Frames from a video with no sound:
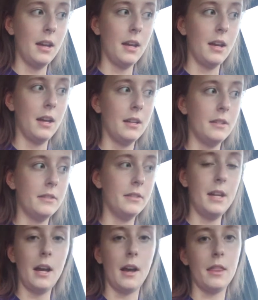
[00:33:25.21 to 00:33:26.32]
and
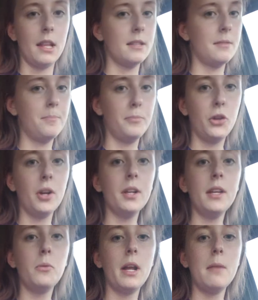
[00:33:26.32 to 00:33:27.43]
yeah, that's
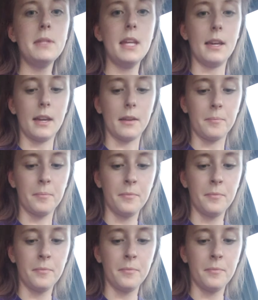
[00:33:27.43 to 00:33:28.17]
currently what I'm taking.